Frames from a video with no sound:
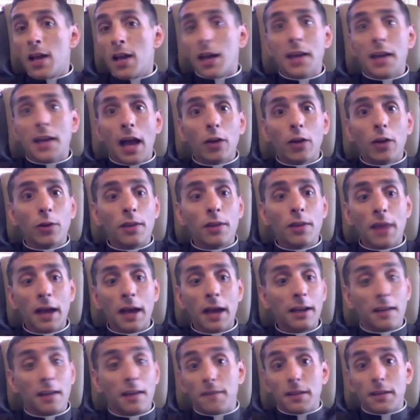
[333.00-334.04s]
And not only
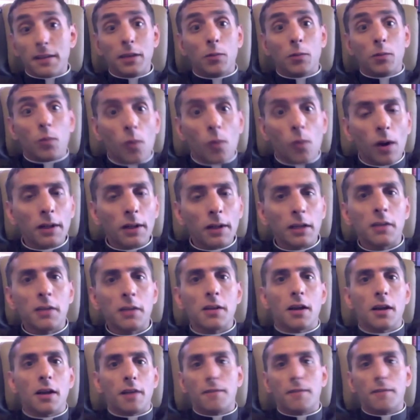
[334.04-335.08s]
that, if he
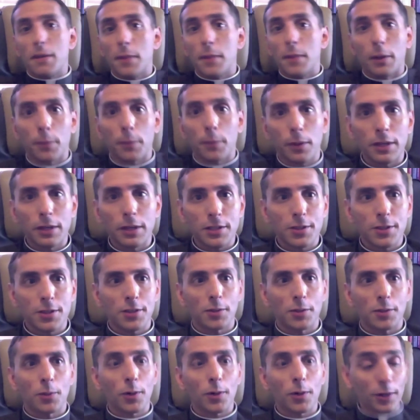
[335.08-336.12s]
wanted a female
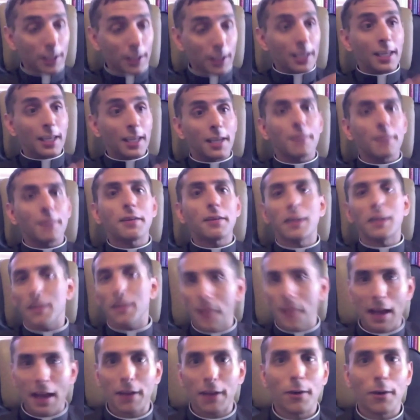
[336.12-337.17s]
priesthood to work, even
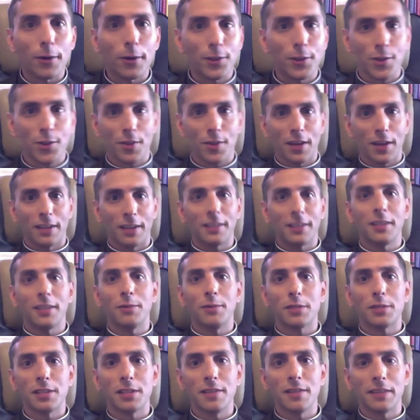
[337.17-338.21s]
in that culture that
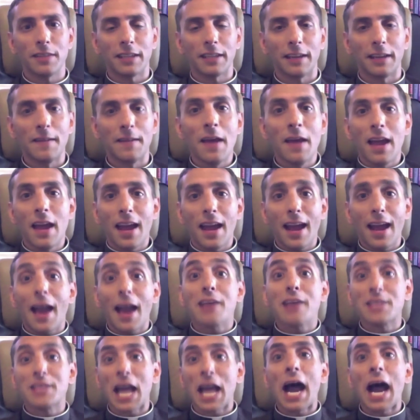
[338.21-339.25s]
he was living in,
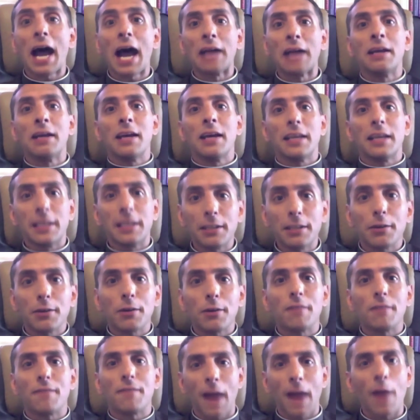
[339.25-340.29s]
as God, he
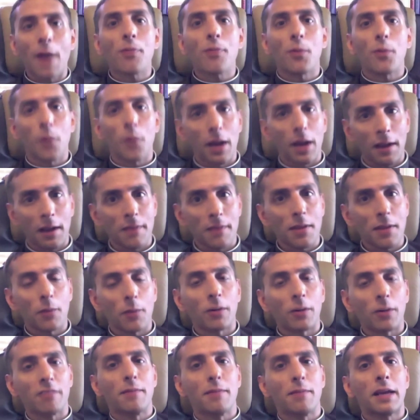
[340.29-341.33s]
could have found the way
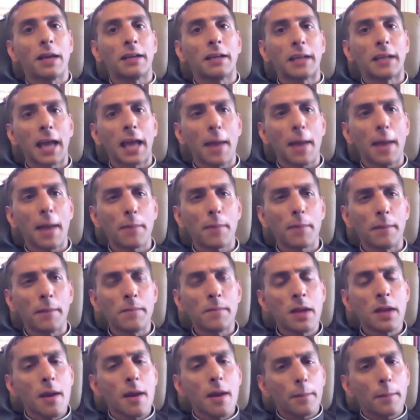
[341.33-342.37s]
that would have made it happen.
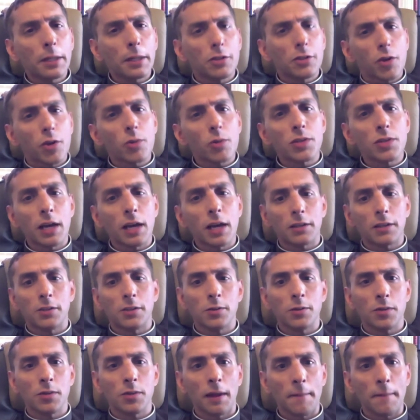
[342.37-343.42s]
But he chose not to
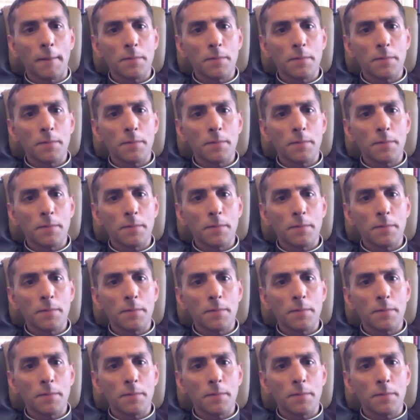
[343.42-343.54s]
do that.